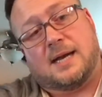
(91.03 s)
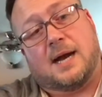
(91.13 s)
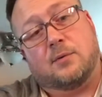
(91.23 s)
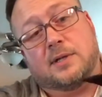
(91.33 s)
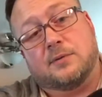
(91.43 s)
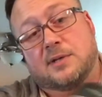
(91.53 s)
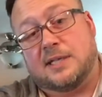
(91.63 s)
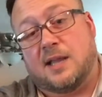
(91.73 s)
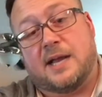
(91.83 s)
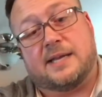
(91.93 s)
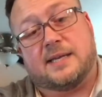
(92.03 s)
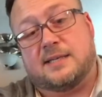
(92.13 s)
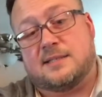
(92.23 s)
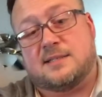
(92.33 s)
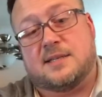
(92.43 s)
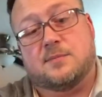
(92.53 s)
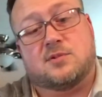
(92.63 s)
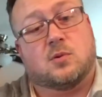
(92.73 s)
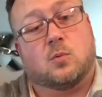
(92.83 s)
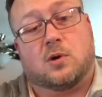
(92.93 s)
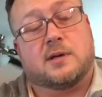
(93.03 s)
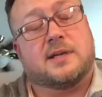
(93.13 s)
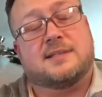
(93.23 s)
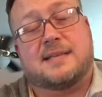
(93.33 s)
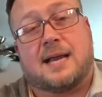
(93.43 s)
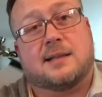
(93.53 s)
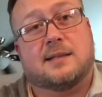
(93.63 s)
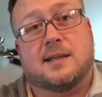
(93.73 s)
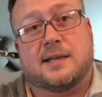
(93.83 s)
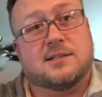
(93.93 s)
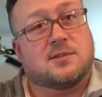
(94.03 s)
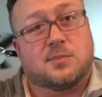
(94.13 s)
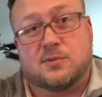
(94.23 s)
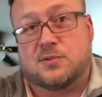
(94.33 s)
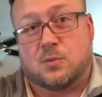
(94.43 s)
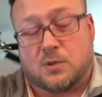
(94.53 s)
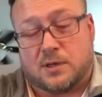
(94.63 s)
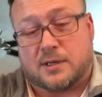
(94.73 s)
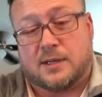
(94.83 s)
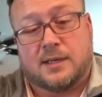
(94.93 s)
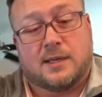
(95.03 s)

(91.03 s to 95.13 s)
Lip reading: I really like it. It seems to work exactly like it's supposed to work.